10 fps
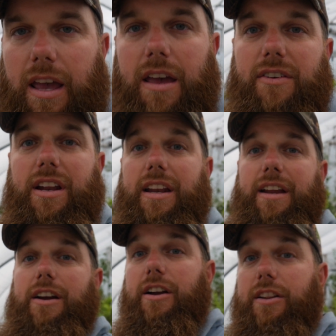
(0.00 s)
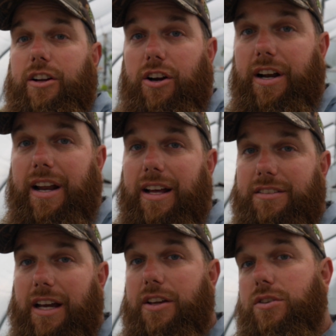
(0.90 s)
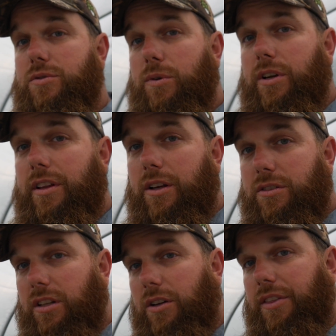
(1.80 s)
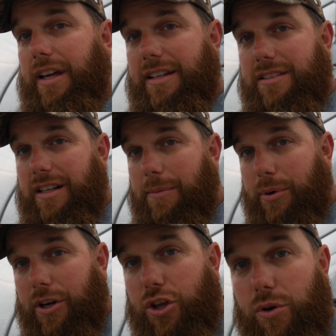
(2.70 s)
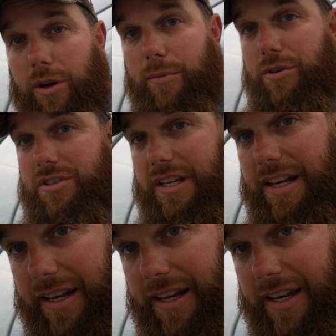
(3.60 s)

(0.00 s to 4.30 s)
even in here in the greenhouse I used one of those little things and I put a cucumber seed